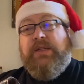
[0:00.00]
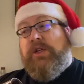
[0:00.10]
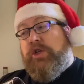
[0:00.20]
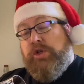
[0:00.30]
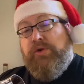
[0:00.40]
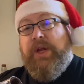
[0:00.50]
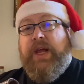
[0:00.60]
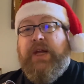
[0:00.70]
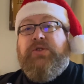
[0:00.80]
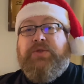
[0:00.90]
including
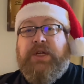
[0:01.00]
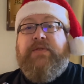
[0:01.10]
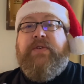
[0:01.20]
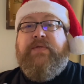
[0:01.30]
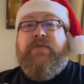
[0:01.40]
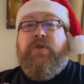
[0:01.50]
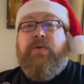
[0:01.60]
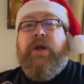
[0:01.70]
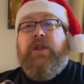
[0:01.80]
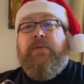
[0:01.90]
Angel's Envy for the
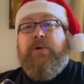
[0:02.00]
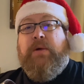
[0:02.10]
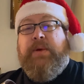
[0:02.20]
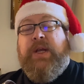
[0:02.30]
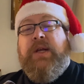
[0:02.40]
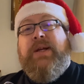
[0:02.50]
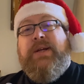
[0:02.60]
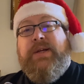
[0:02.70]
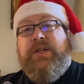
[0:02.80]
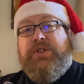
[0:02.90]
regular bourbon,
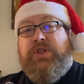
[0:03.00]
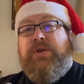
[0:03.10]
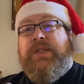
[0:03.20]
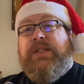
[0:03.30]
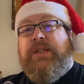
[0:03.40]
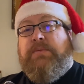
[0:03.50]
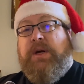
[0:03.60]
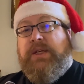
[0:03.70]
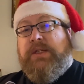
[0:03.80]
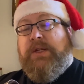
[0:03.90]
is 2 to 6
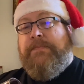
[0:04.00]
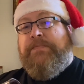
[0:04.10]
months,